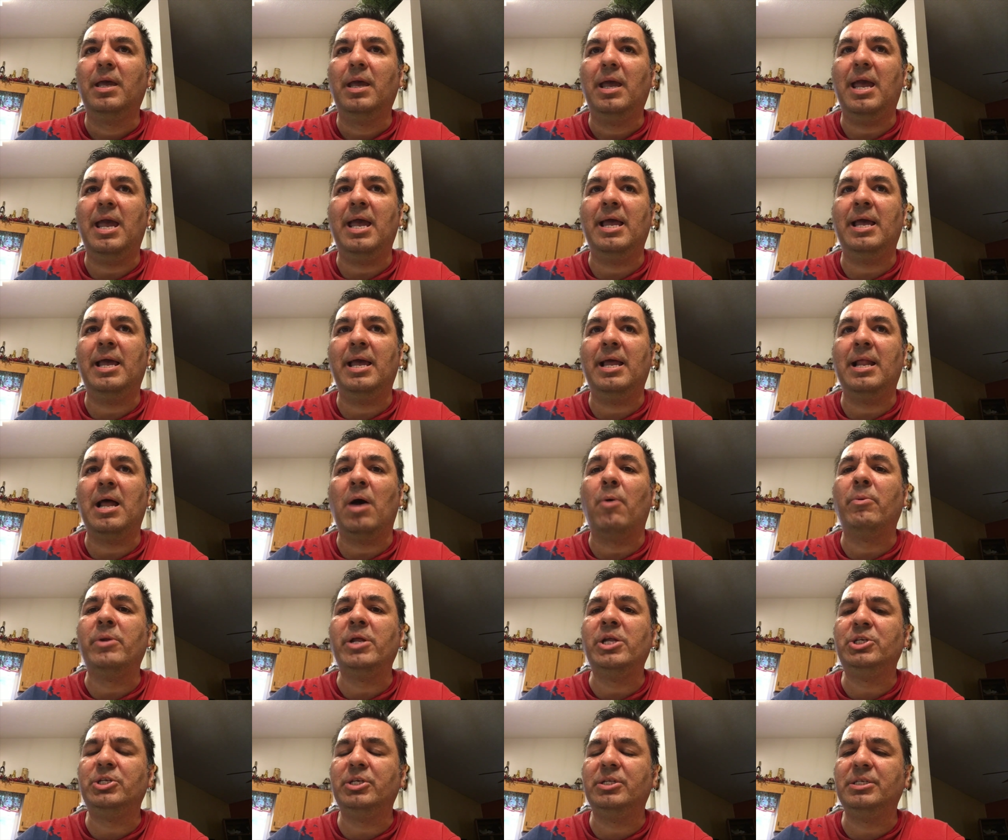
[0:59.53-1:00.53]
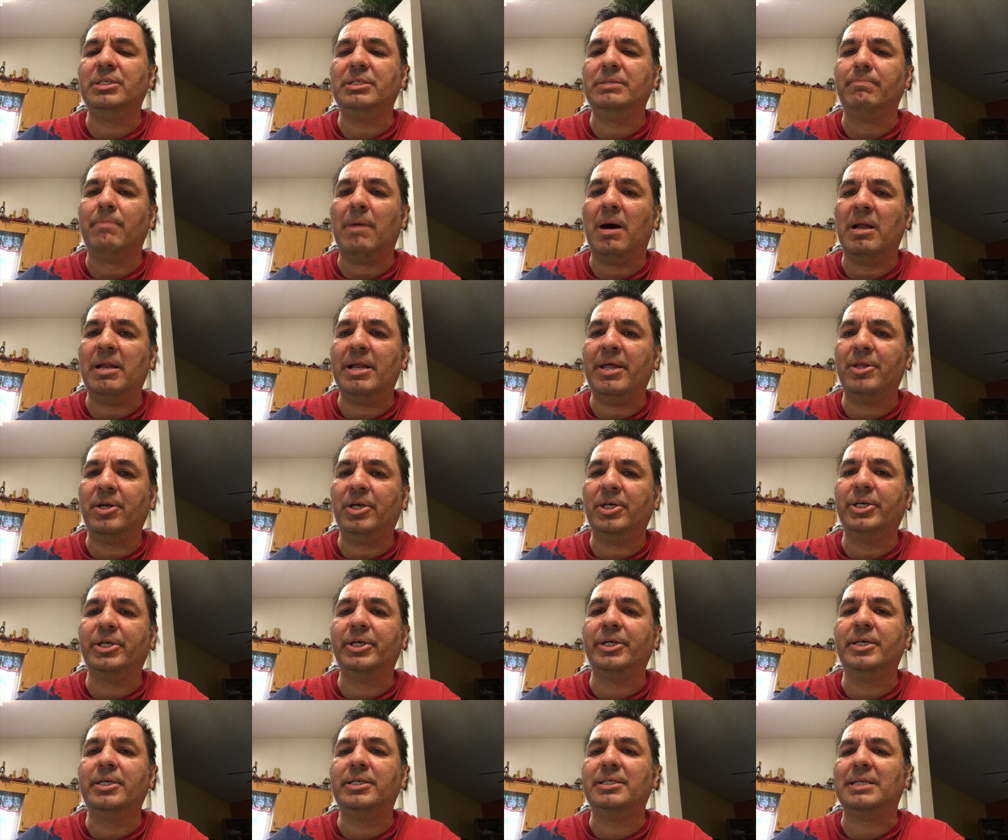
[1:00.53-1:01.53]
And I went into the small leather
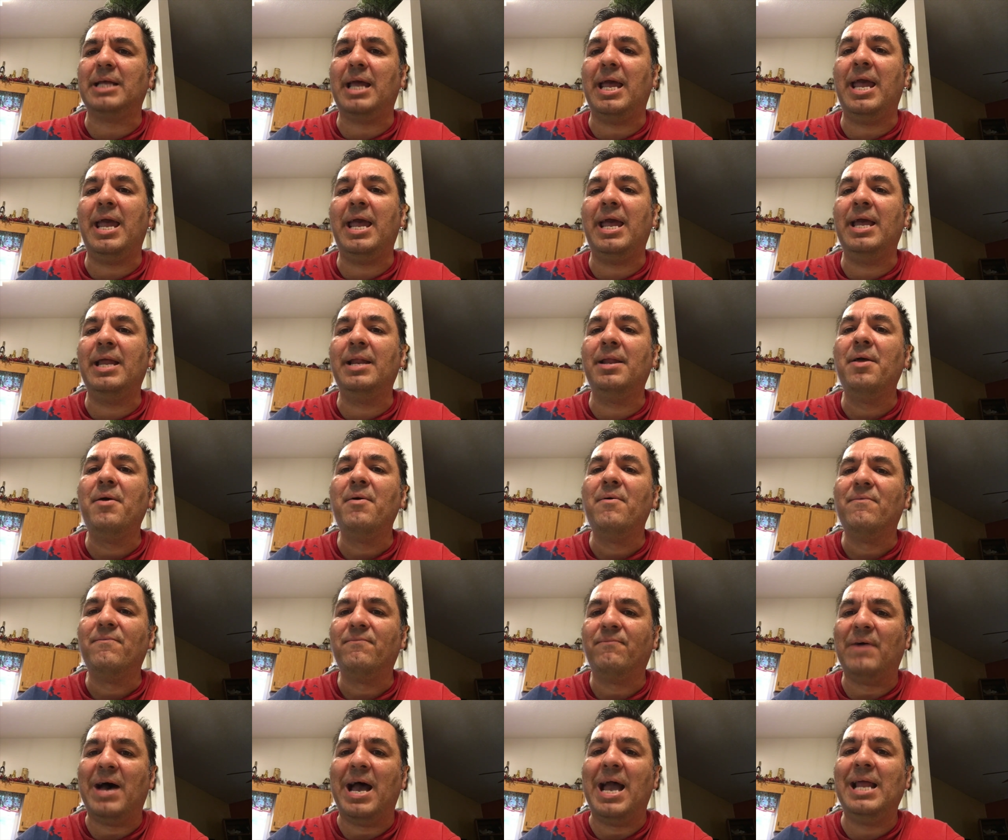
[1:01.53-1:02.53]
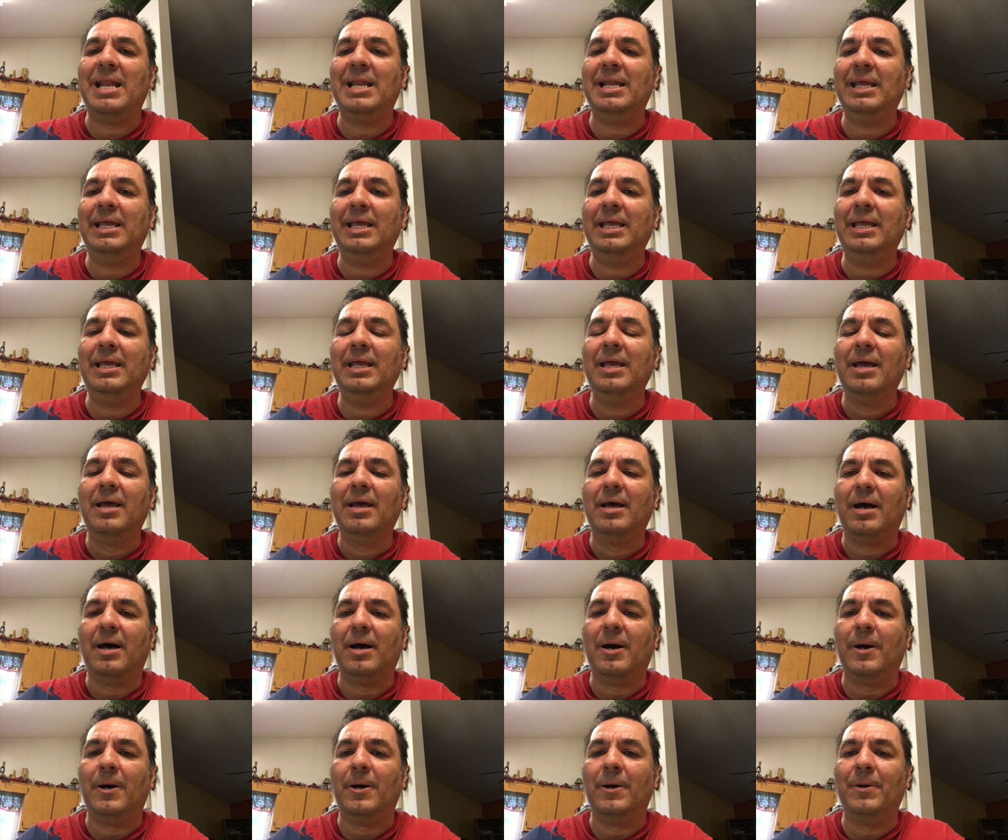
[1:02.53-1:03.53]
goods and finally,
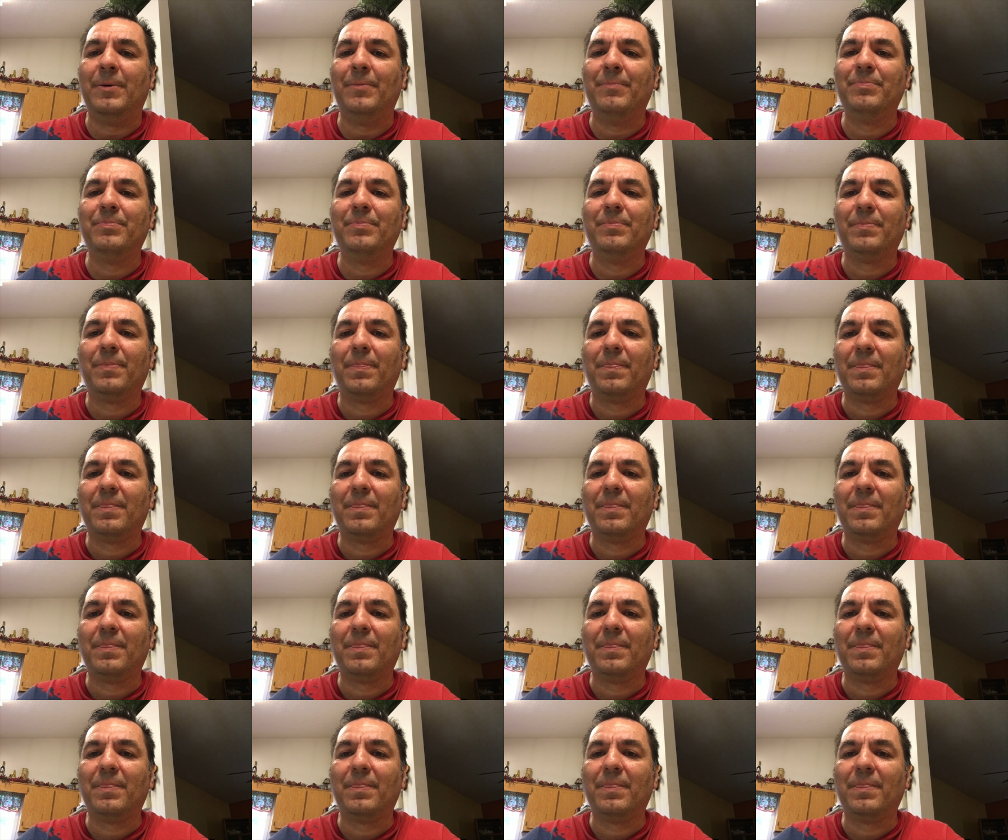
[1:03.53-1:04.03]
um,